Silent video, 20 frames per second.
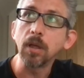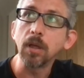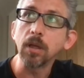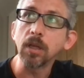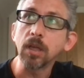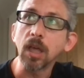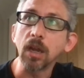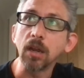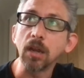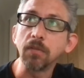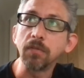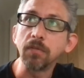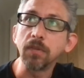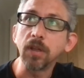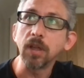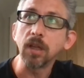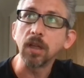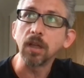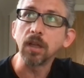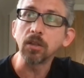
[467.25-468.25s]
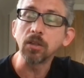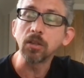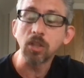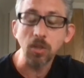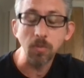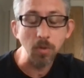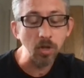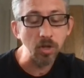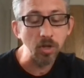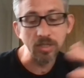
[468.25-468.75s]
kind of
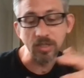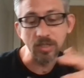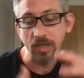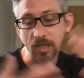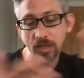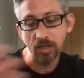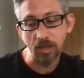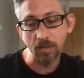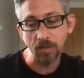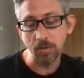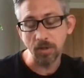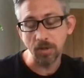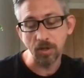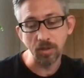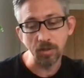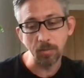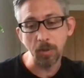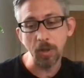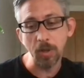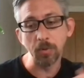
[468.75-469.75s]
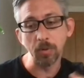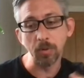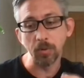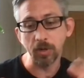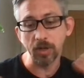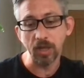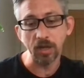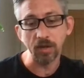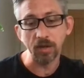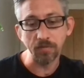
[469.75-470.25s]
community, the people who are
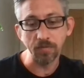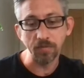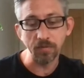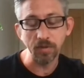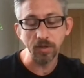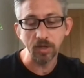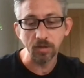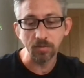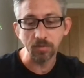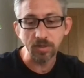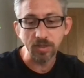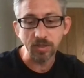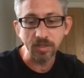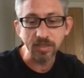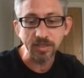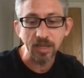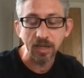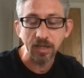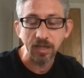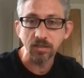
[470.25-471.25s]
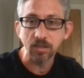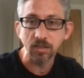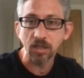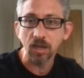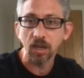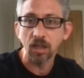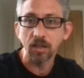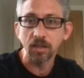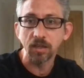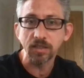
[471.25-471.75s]
kind of selling to
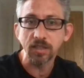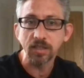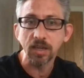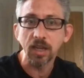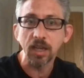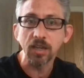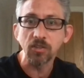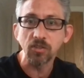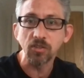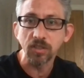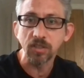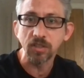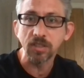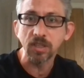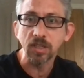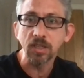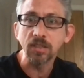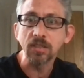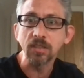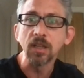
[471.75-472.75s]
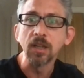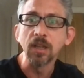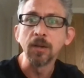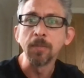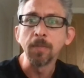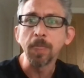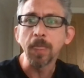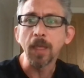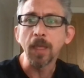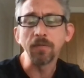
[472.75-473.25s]
clients in agencies.
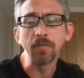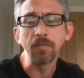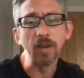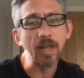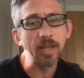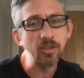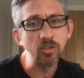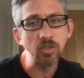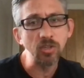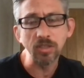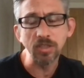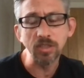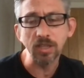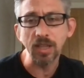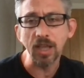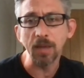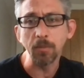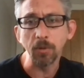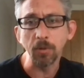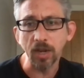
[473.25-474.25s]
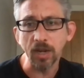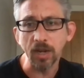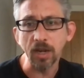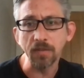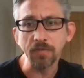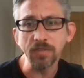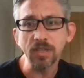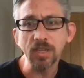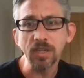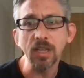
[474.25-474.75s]
I've lectured to them on
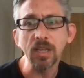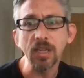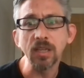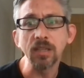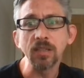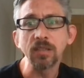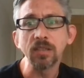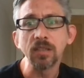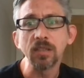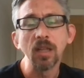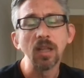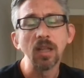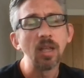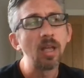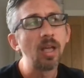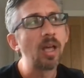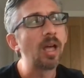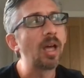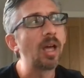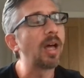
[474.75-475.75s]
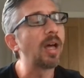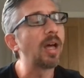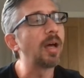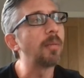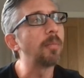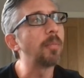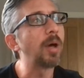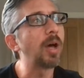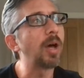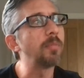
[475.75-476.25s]
NFTs.
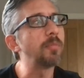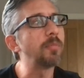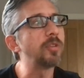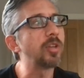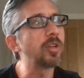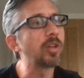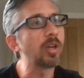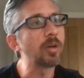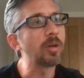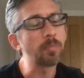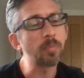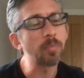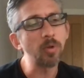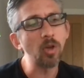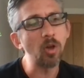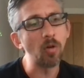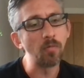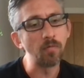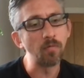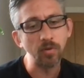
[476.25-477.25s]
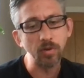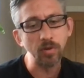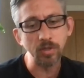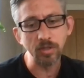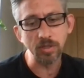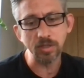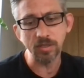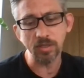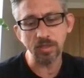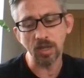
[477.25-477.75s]
I'm doing a
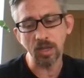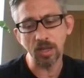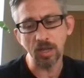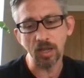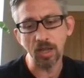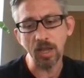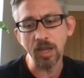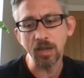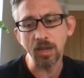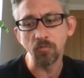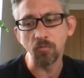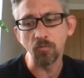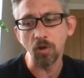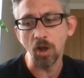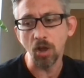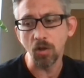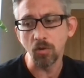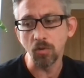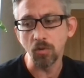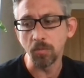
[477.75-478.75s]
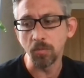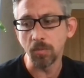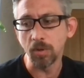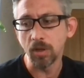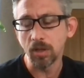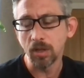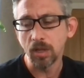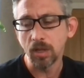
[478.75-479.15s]
conference in Rome